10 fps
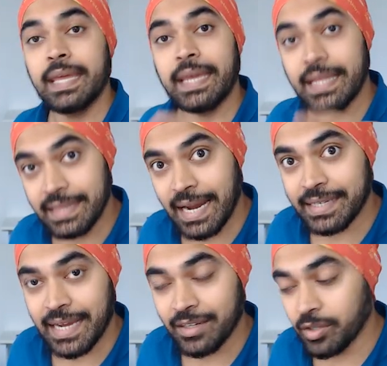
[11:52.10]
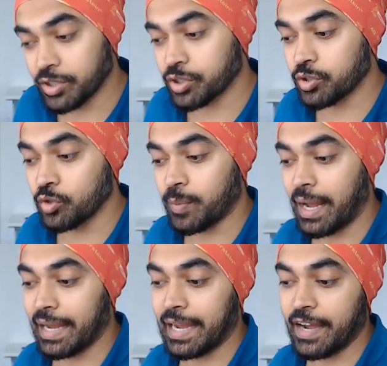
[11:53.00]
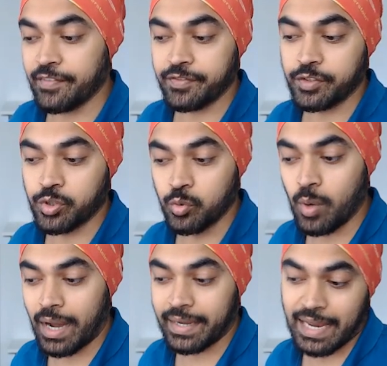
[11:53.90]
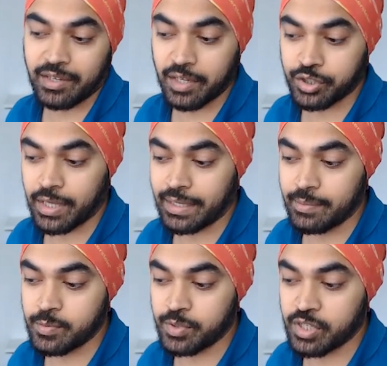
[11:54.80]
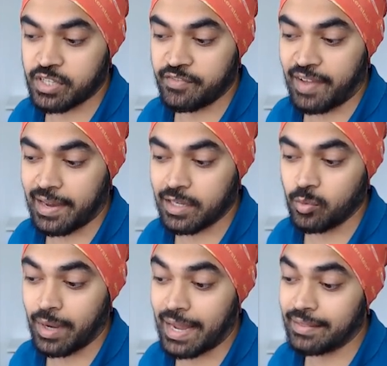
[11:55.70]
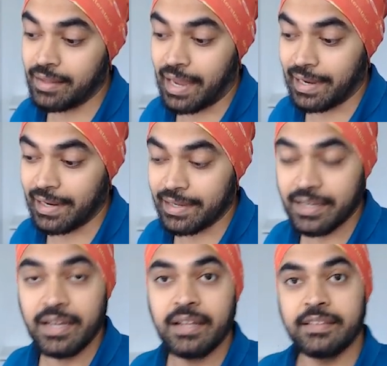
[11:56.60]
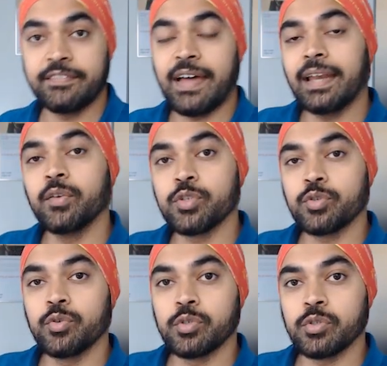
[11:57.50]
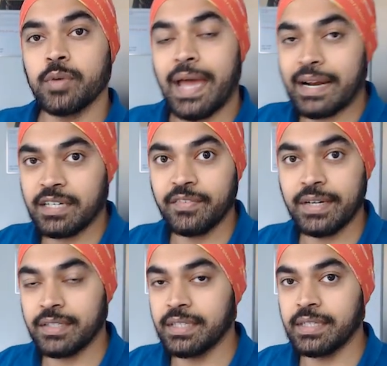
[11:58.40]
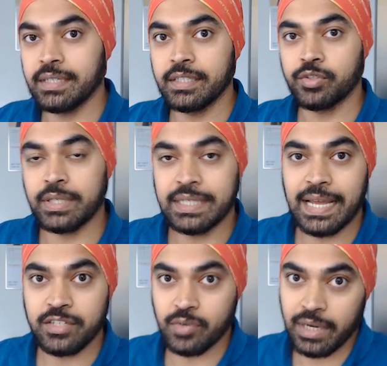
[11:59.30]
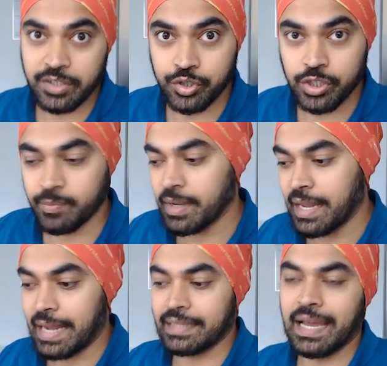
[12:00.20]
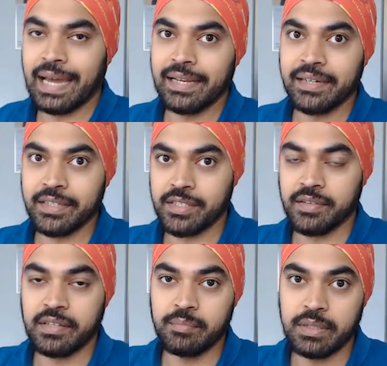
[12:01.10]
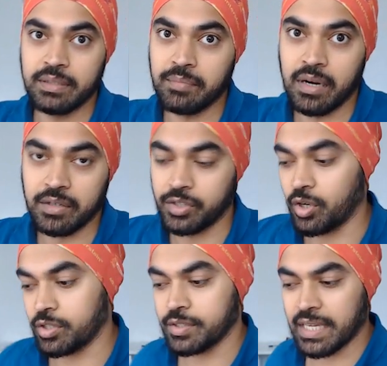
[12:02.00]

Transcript: In that calculation group, I have two calculation items, which is the value and the highlight. The value is going to activate the TREATAS relationship, and the highlight is nothing but the marker dot.